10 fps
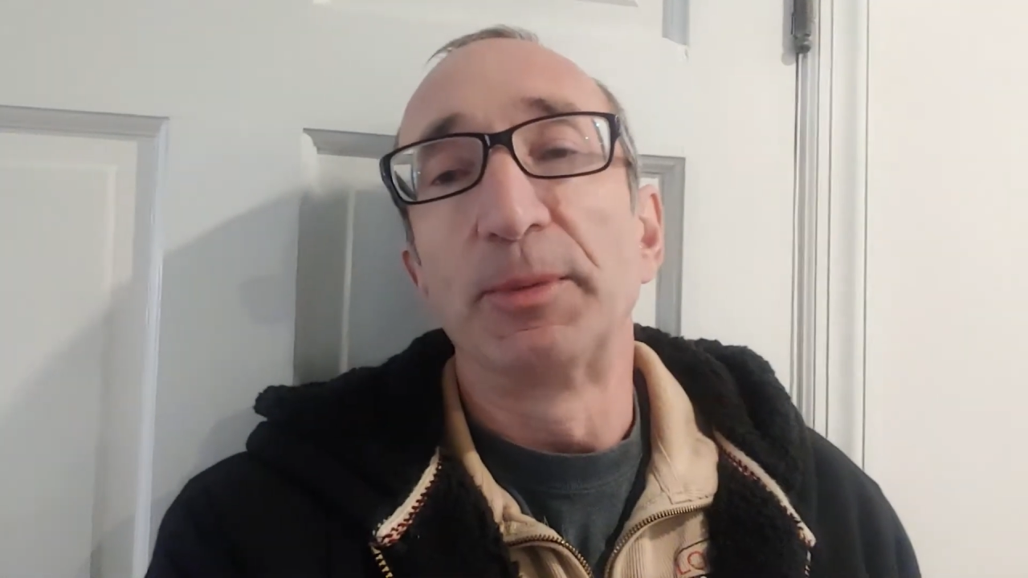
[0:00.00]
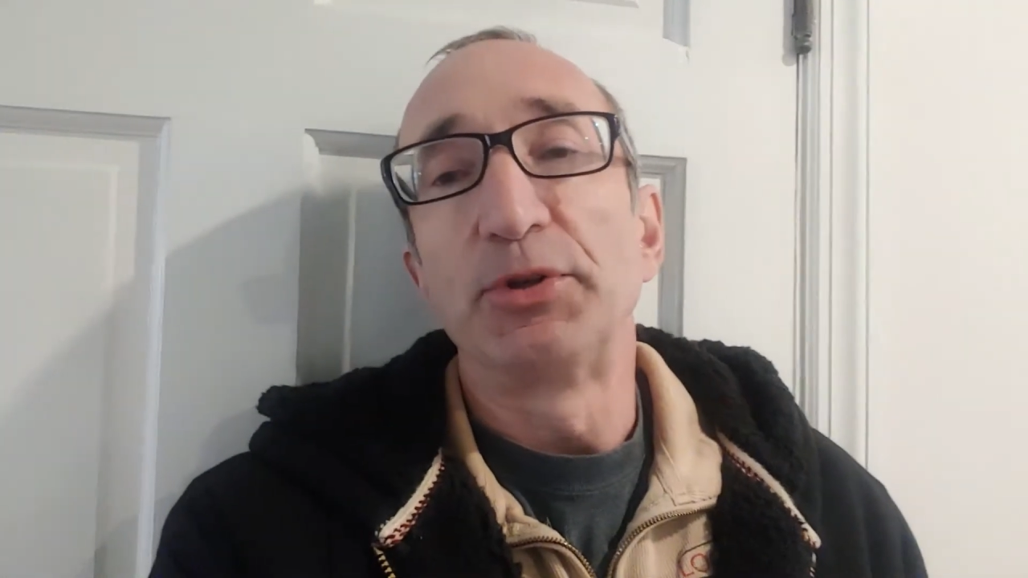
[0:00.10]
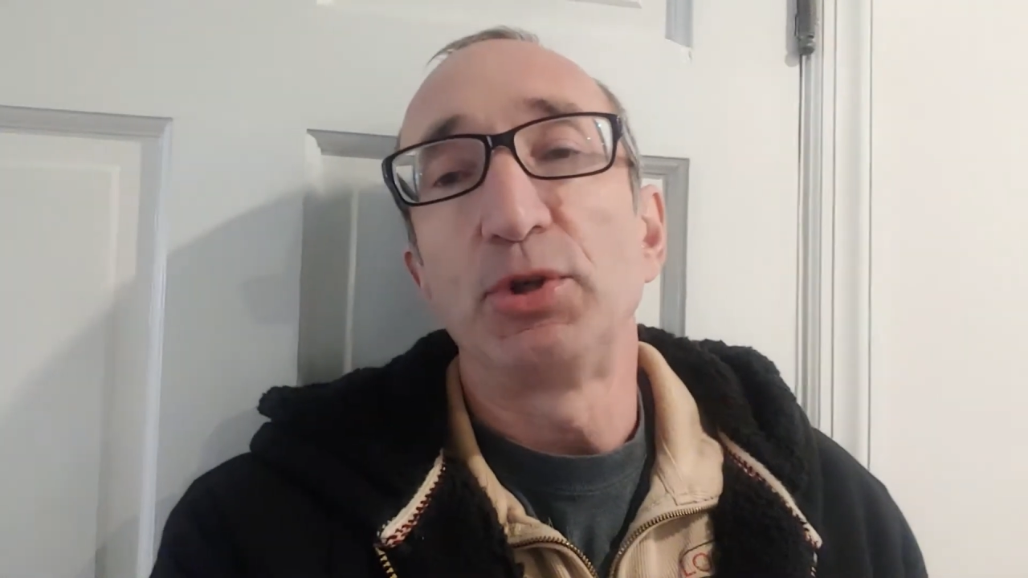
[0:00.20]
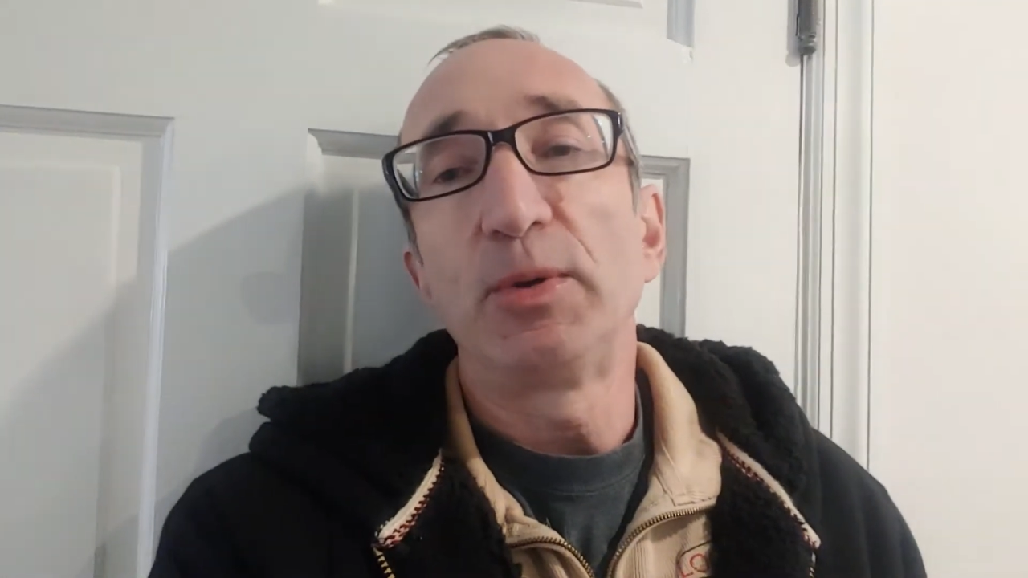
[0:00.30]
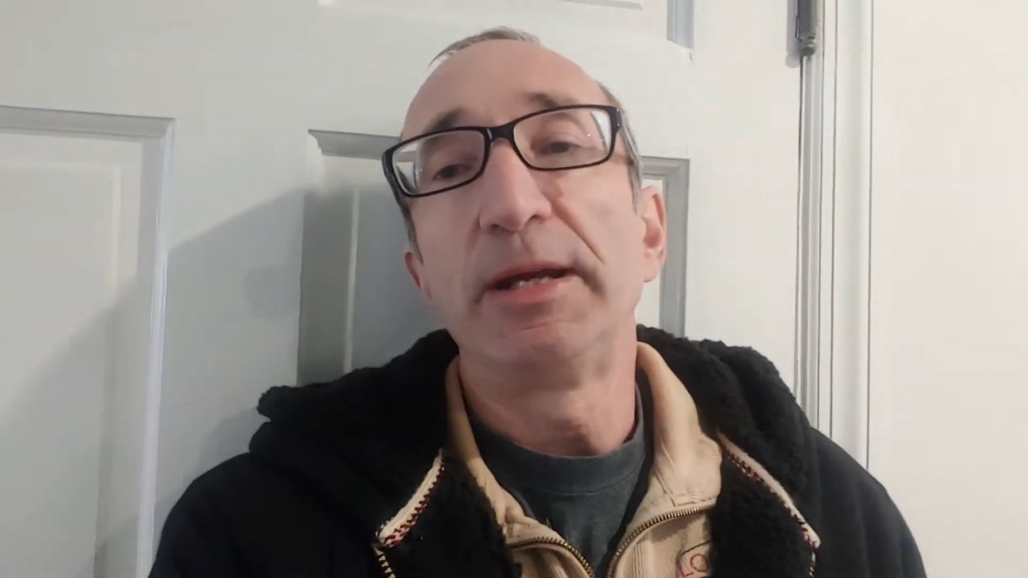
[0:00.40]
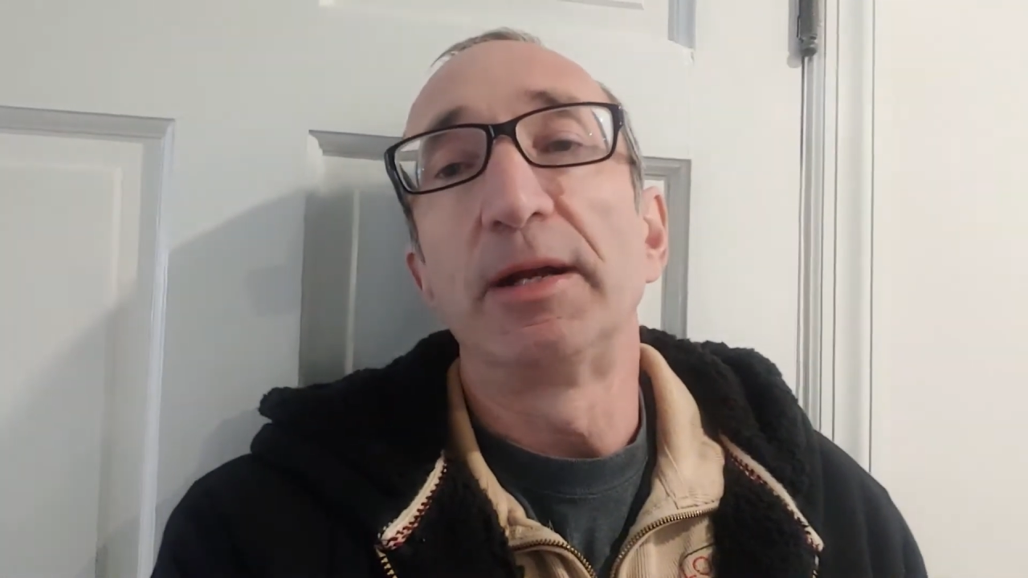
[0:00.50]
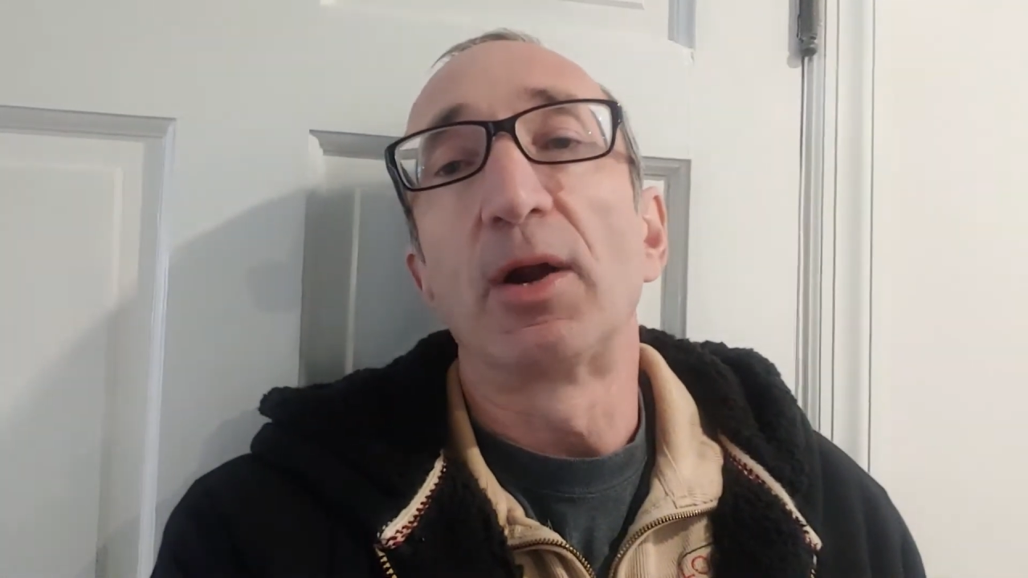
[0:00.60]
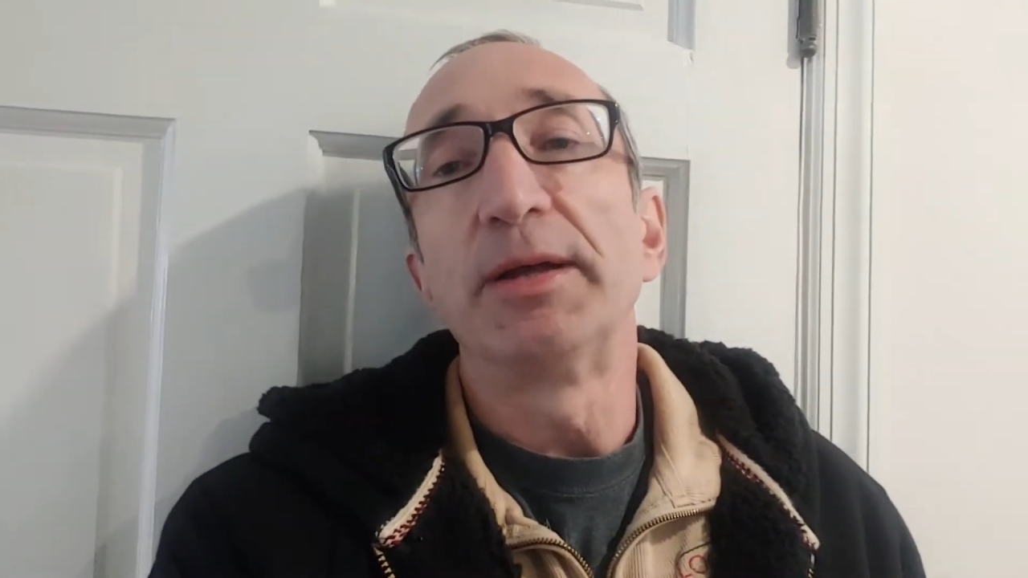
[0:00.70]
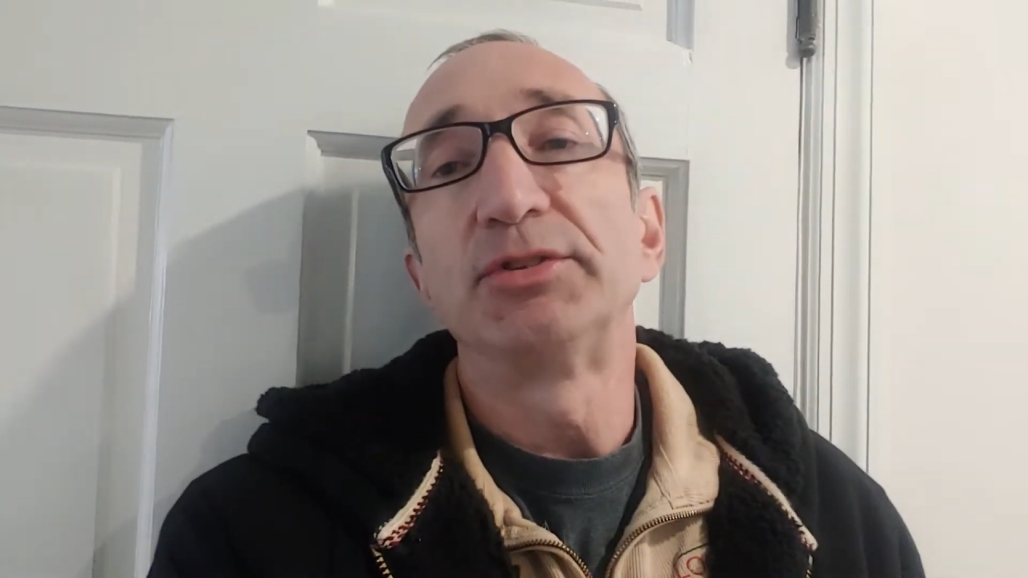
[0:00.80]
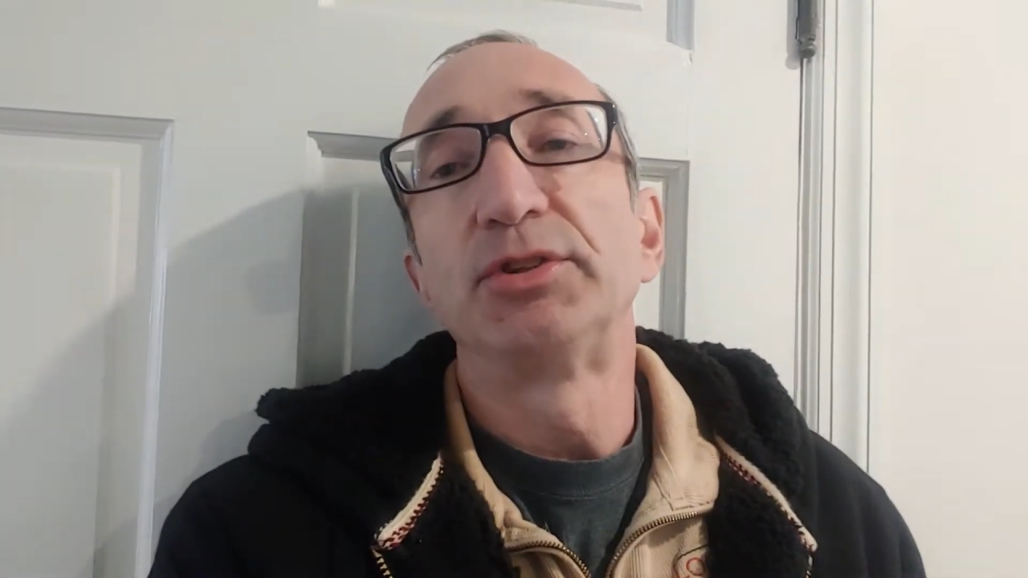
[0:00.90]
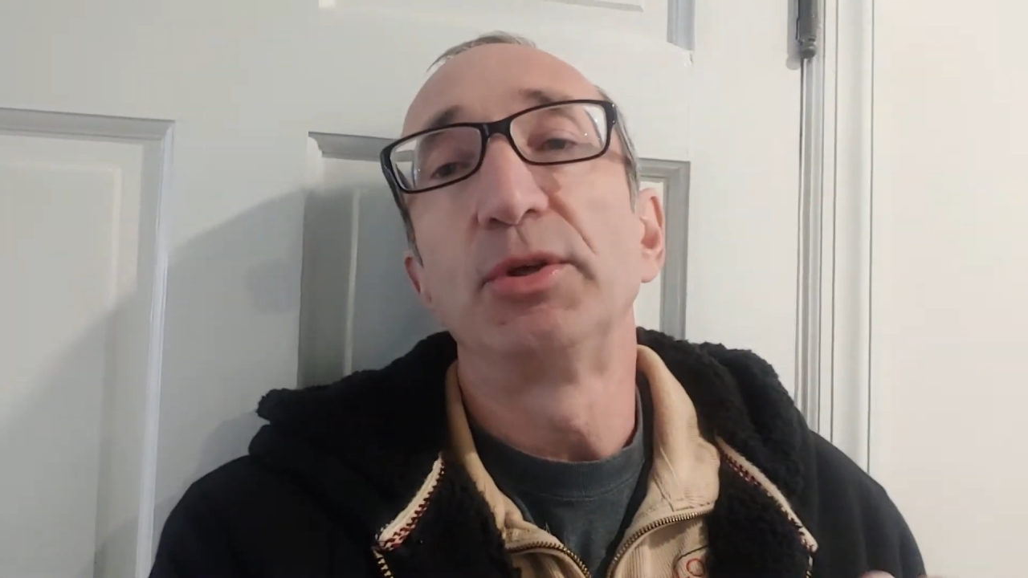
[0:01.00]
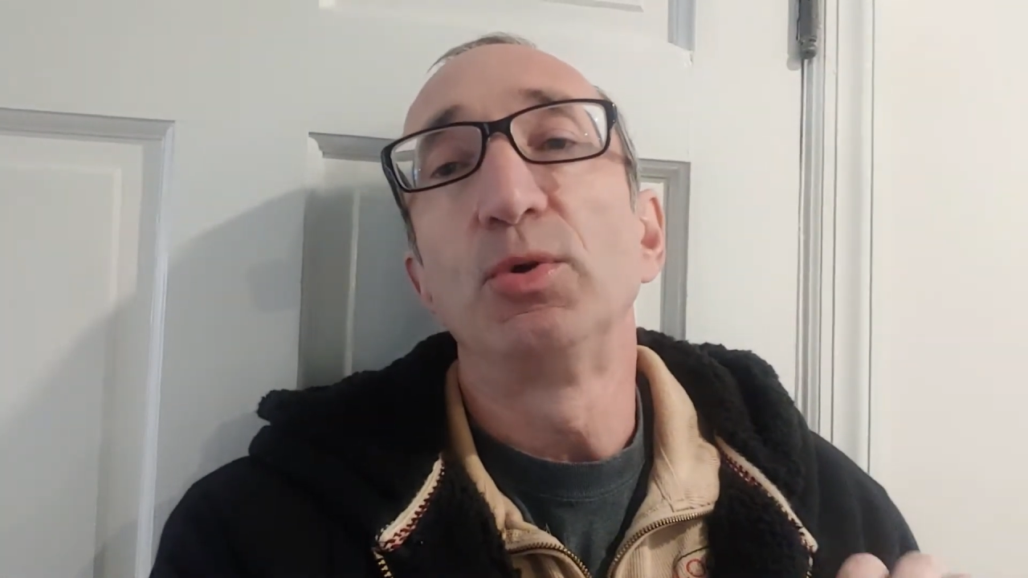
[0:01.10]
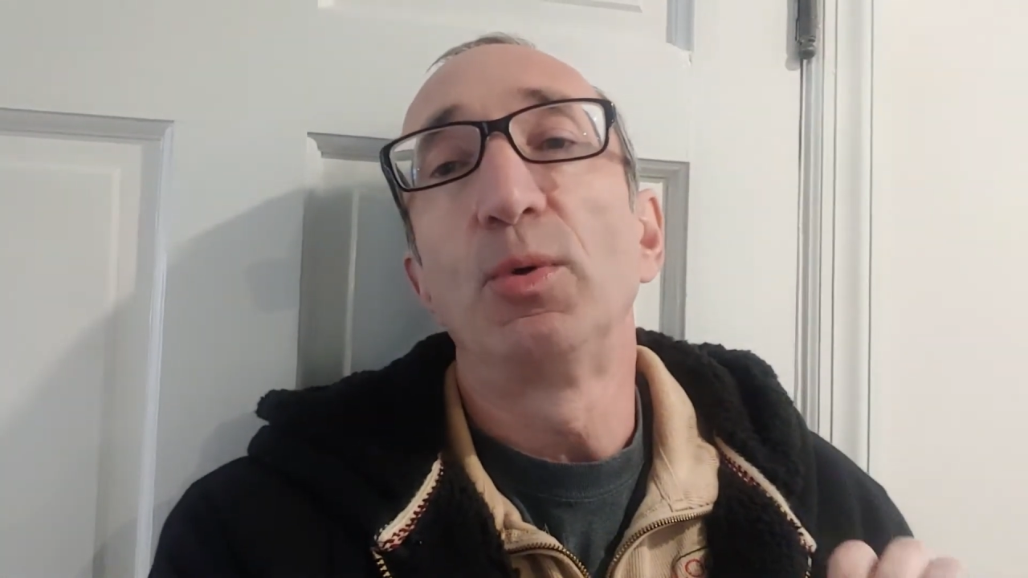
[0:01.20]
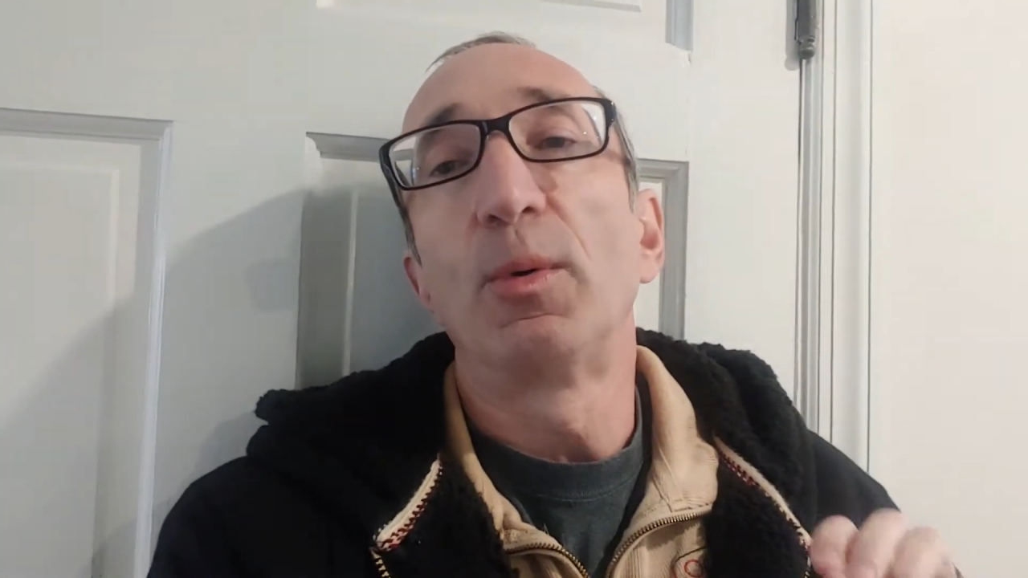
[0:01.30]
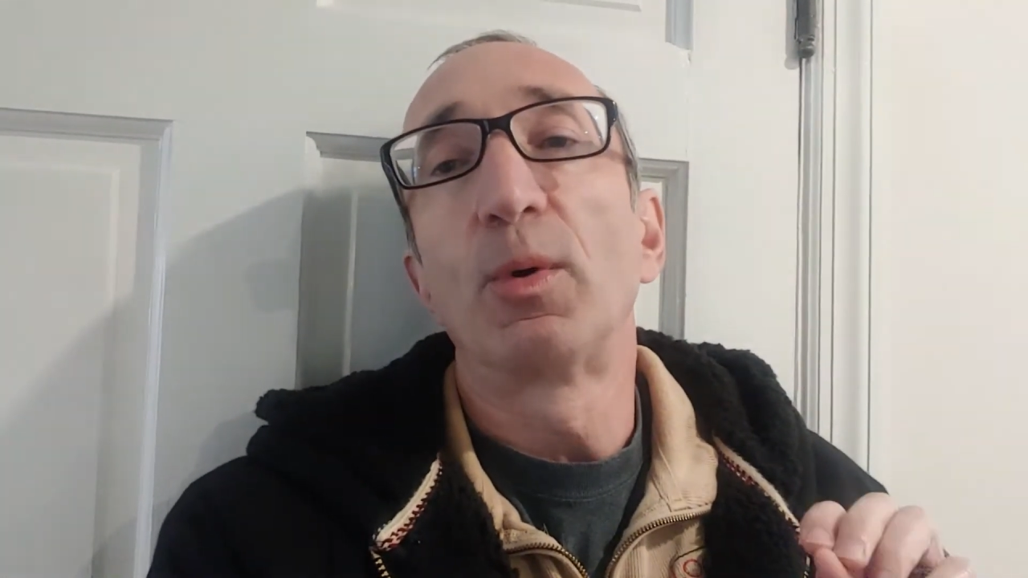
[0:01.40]
do here is
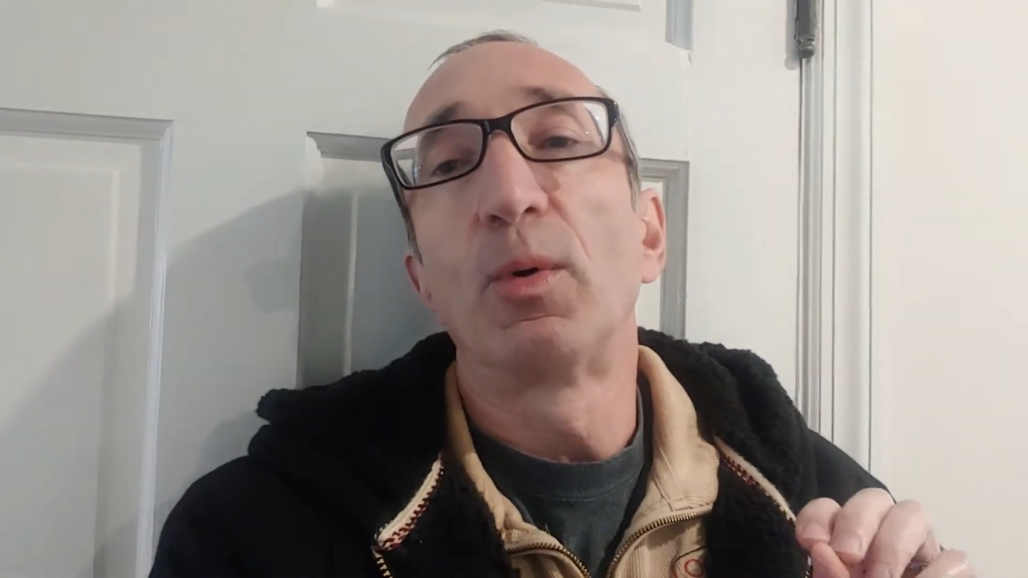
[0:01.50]
to,